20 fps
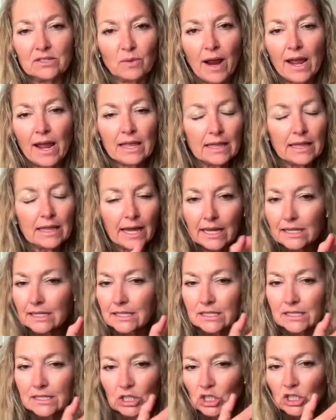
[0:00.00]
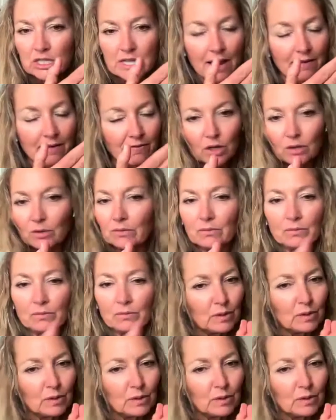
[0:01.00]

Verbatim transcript: right like it's just never